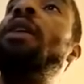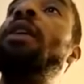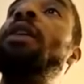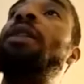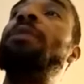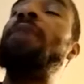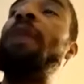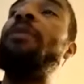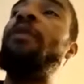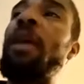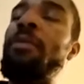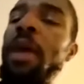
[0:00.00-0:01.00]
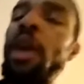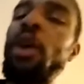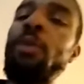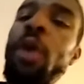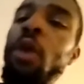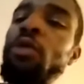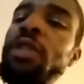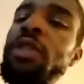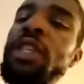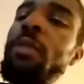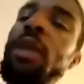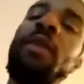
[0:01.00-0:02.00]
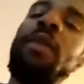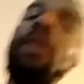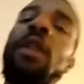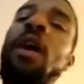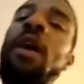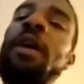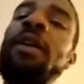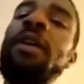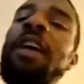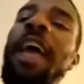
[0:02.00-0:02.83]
some type of like metal post in the middle of the lawn